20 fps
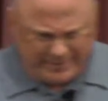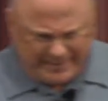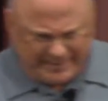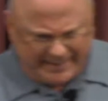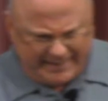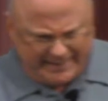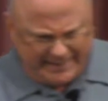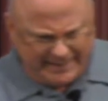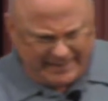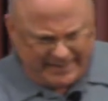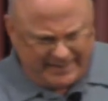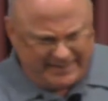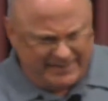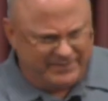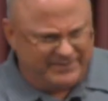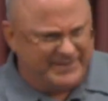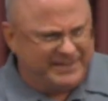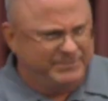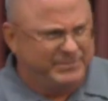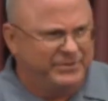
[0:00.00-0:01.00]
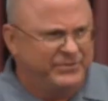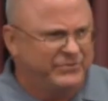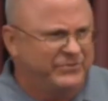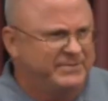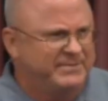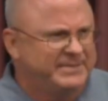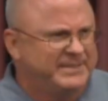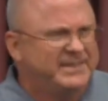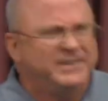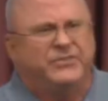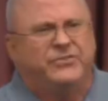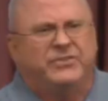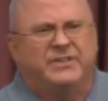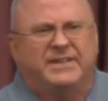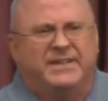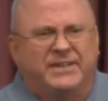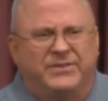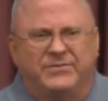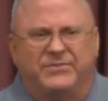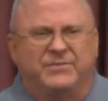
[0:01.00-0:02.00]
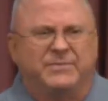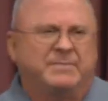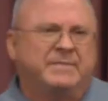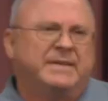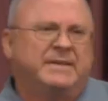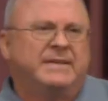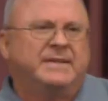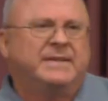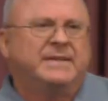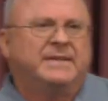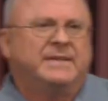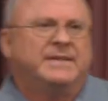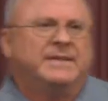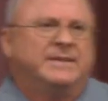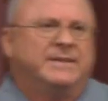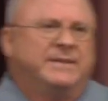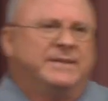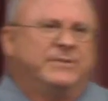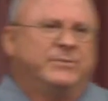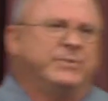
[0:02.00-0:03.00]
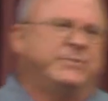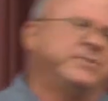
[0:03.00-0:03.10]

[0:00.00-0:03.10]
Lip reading: I think it's WTGS, which